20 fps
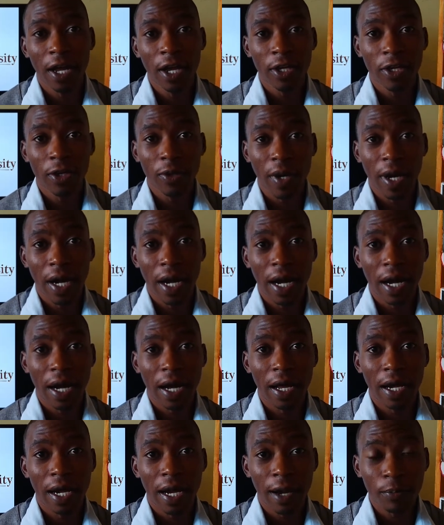your
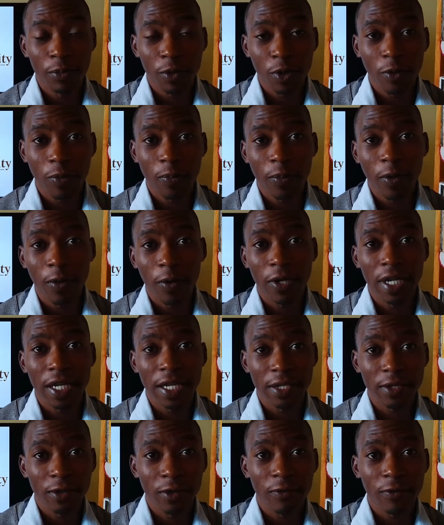laptop or
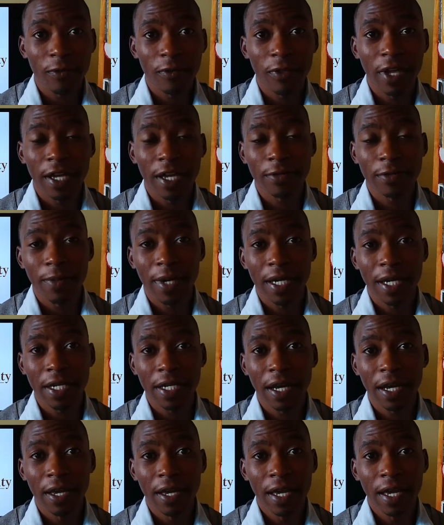desktop for that matter.